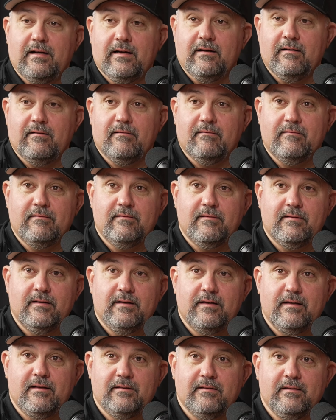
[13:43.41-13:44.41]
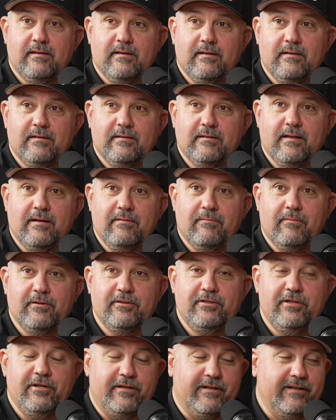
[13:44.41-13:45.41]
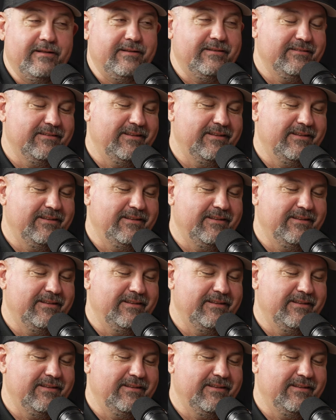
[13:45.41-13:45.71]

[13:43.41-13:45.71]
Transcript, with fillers: I know. They want you to.